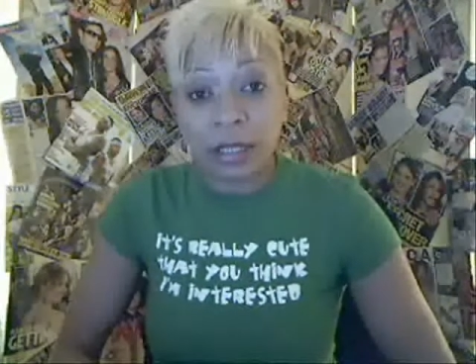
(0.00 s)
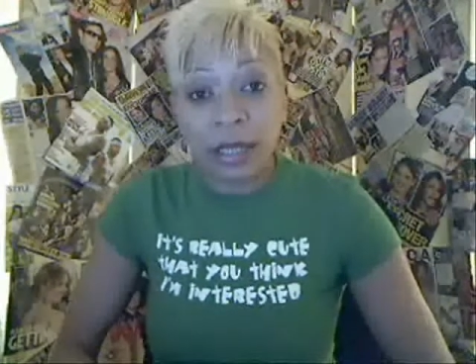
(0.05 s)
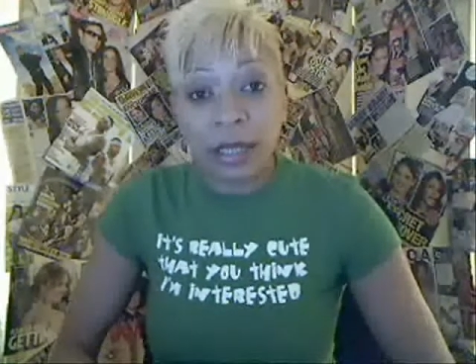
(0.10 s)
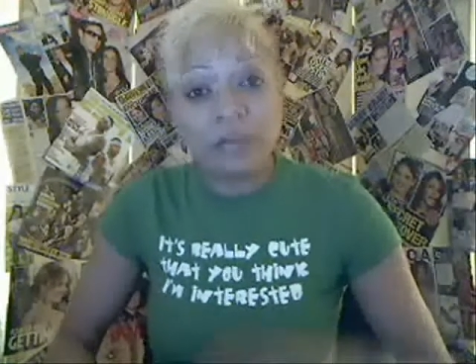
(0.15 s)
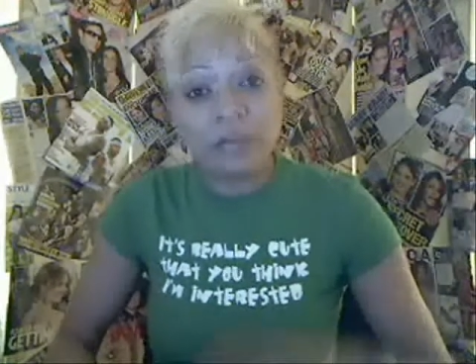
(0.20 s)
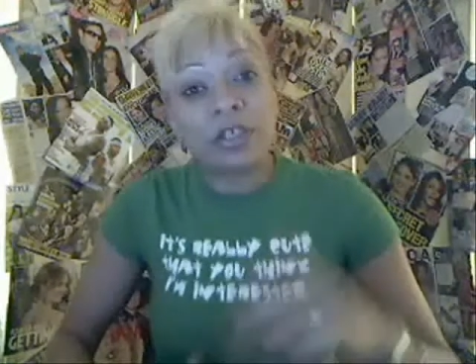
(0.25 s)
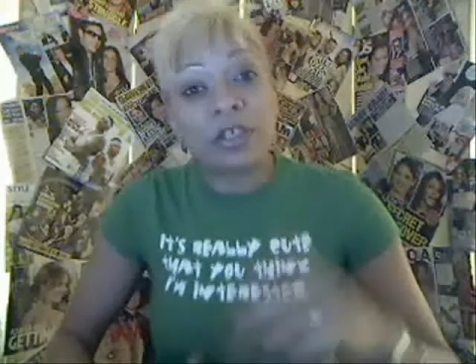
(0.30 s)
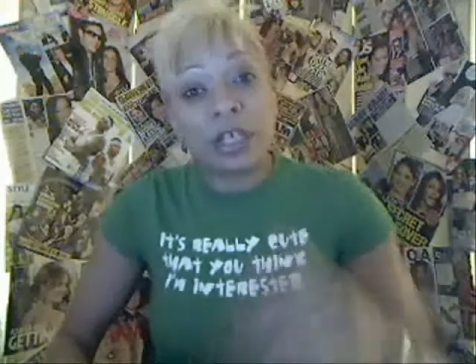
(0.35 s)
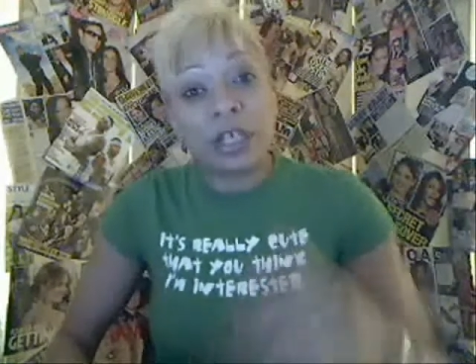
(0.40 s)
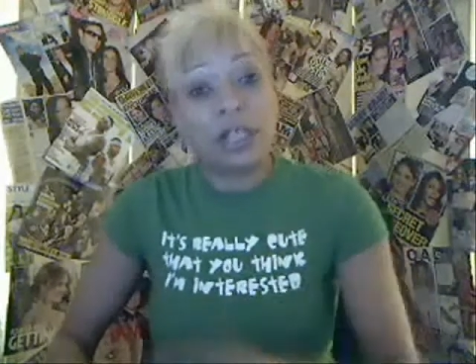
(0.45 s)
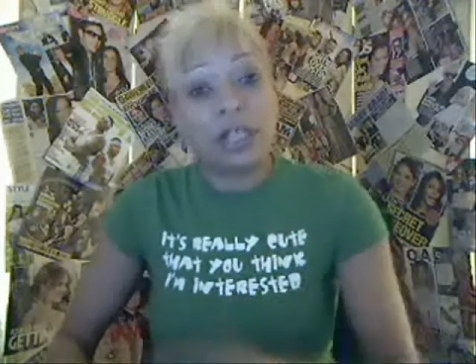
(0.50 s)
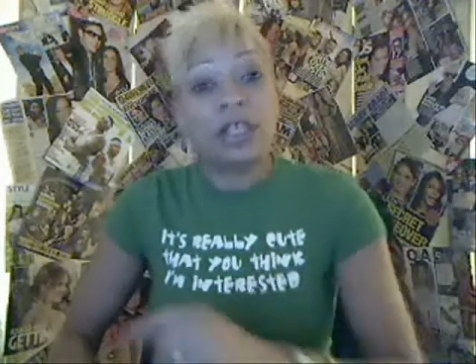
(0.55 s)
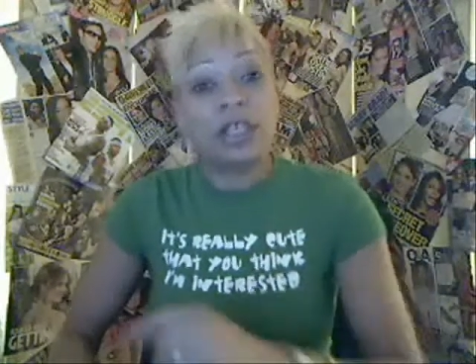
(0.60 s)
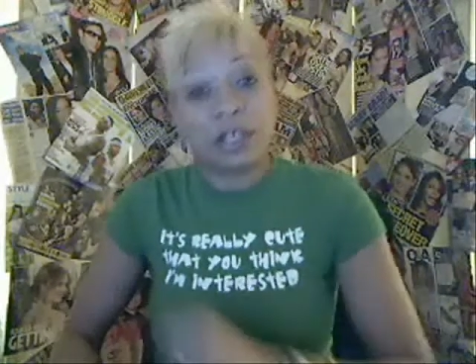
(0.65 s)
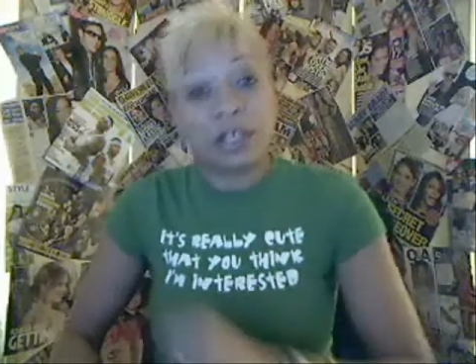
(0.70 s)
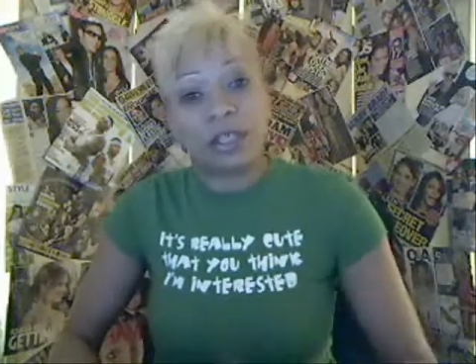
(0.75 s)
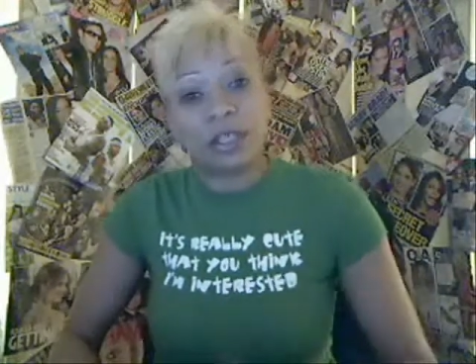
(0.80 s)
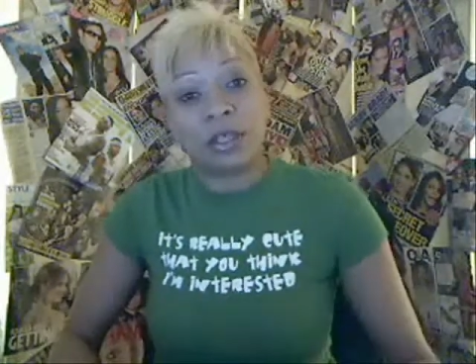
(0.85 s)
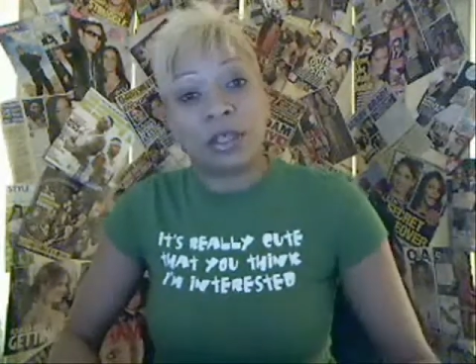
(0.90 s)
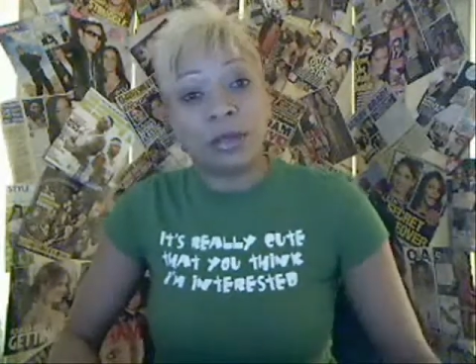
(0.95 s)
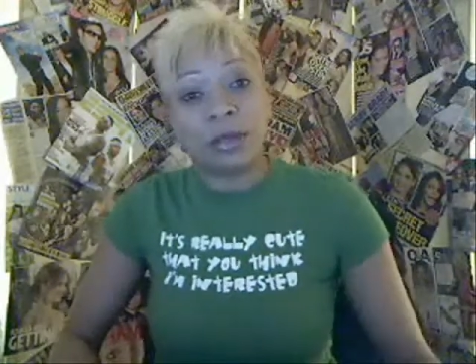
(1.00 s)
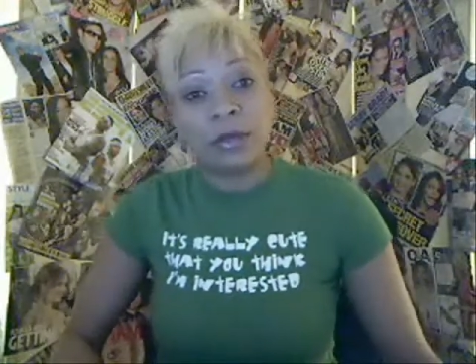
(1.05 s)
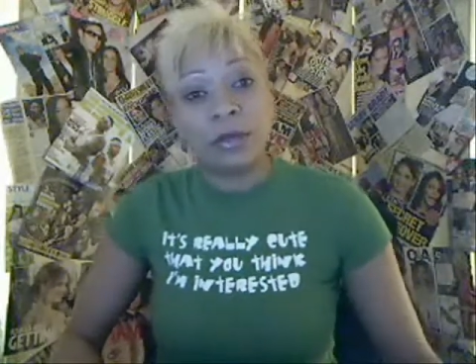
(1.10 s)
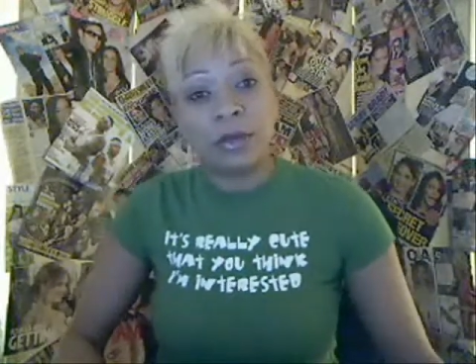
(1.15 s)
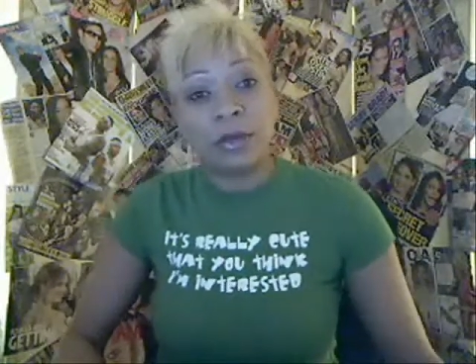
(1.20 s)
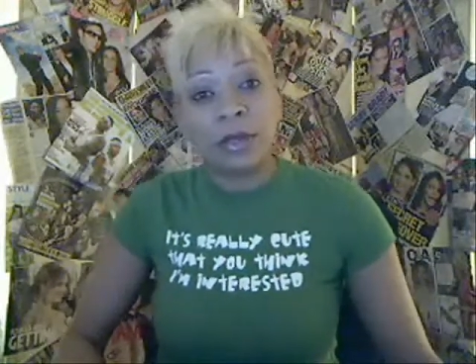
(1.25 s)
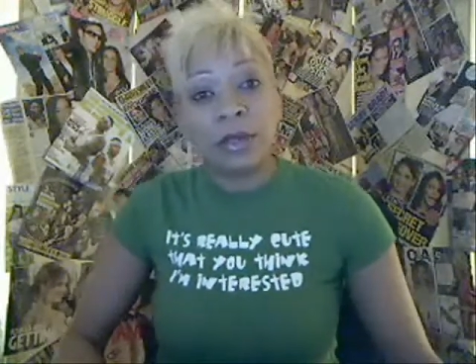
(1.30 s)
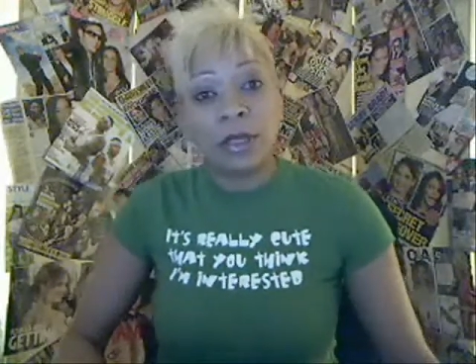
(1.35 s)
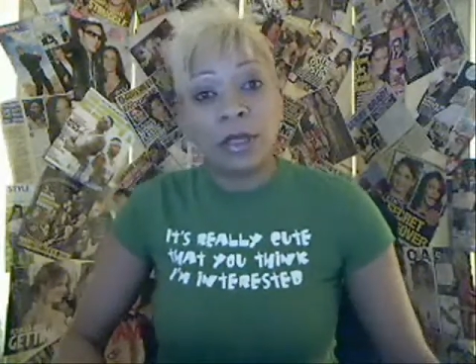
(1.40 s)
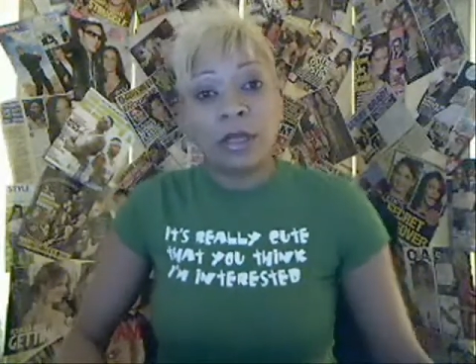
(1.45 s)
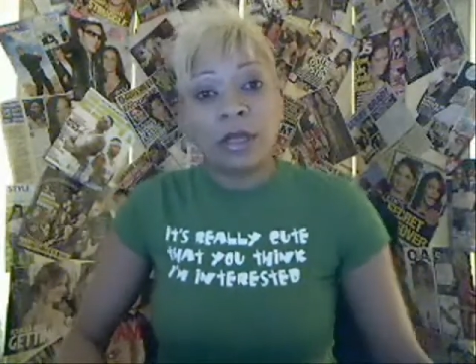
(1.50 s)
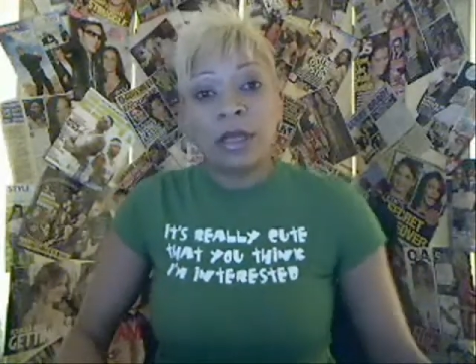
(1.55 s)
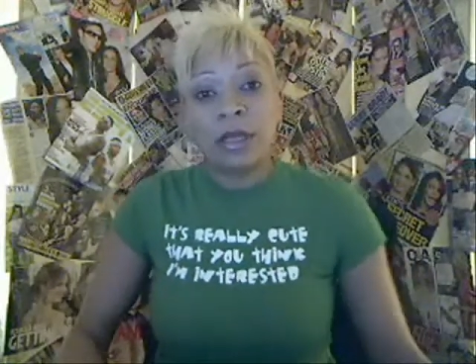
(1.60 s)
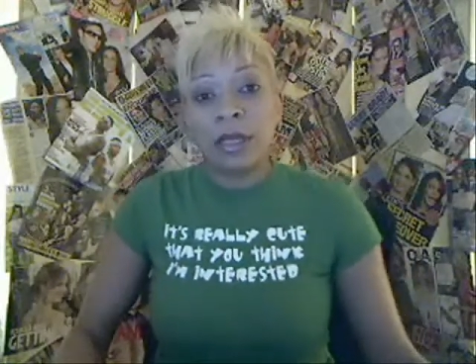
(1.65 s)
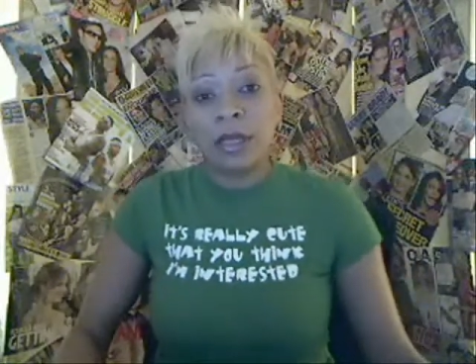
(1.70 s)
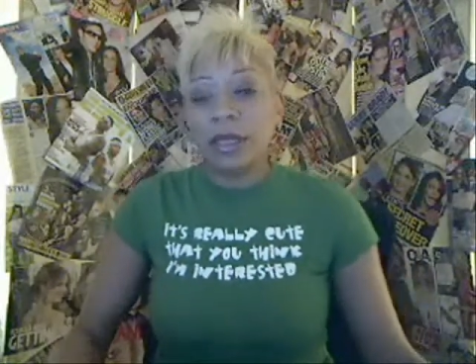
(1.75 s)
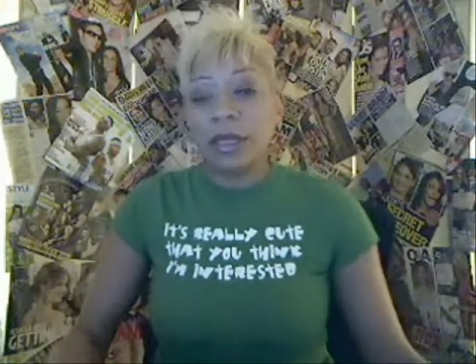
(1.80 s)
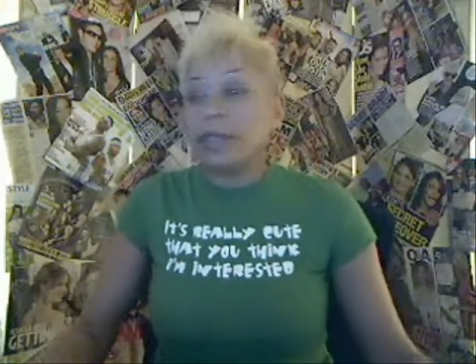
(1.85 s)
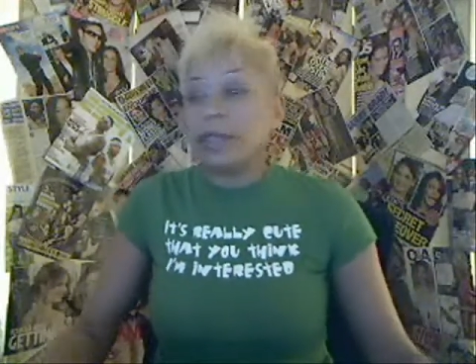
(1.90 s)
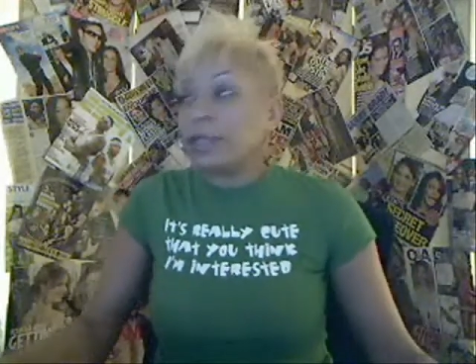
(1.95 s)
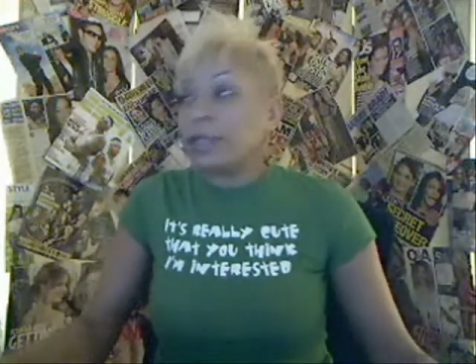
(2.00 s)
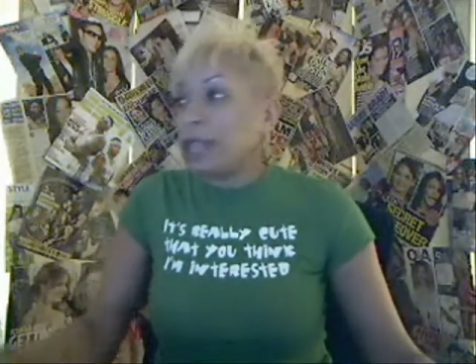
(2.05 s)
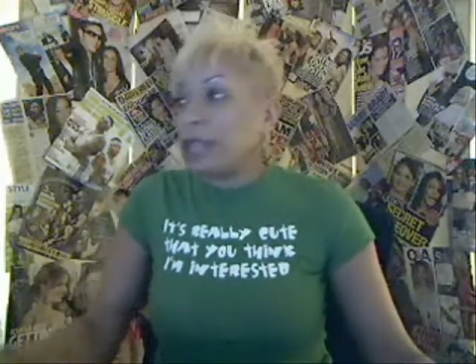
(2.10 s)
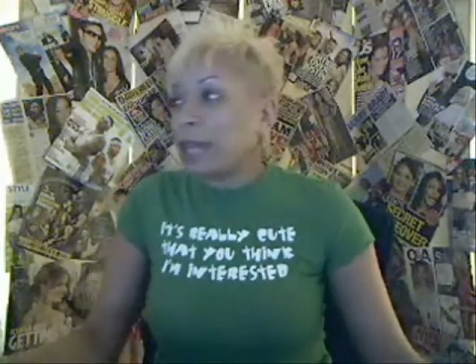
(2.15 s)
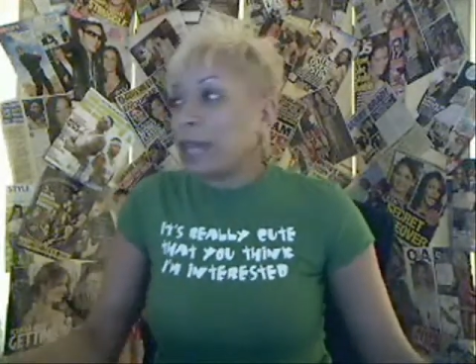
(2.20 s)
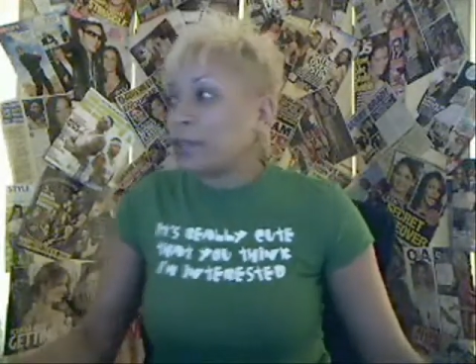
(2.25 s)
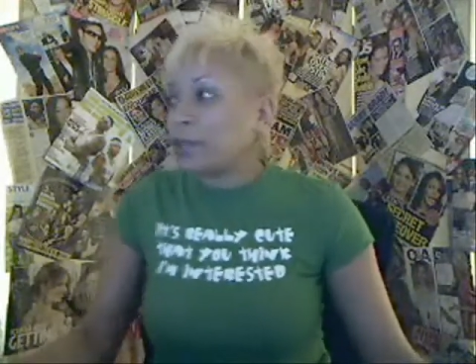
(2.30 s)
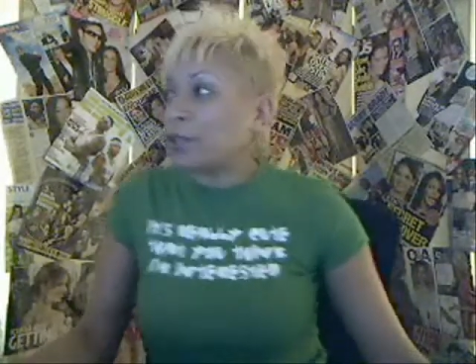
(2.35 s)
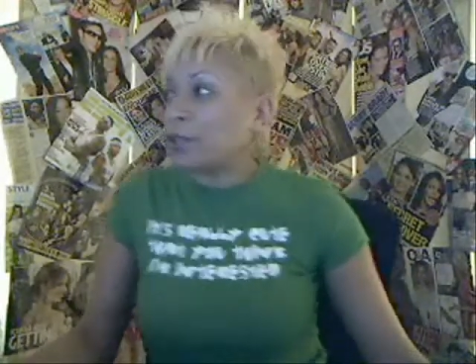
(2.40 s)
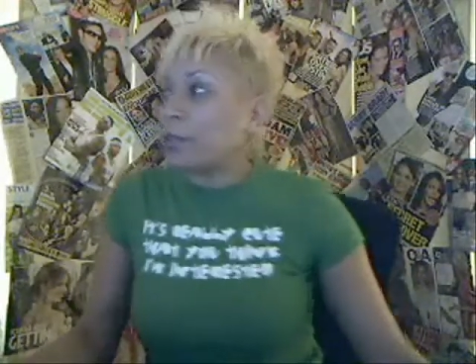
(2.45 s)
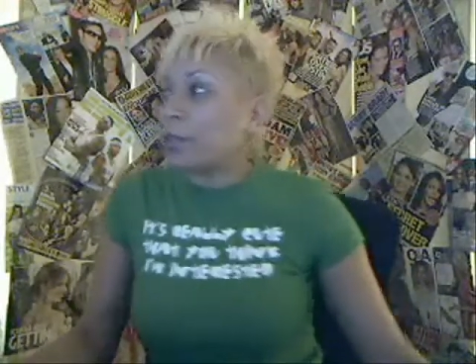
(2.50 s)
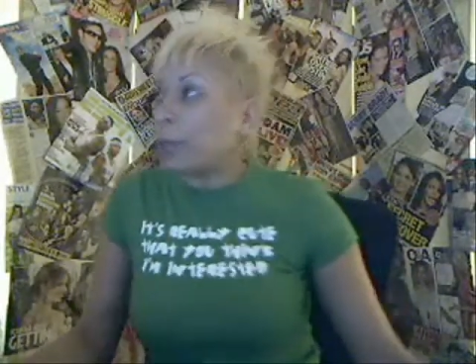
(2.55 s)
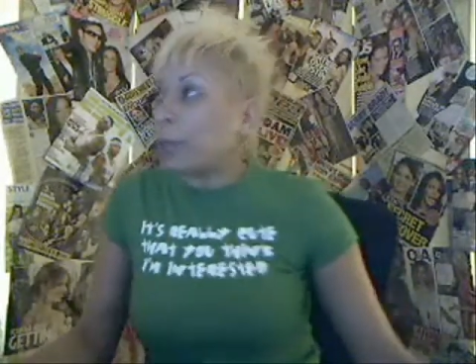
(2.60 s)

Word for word: That's what she needs to do. In tattoo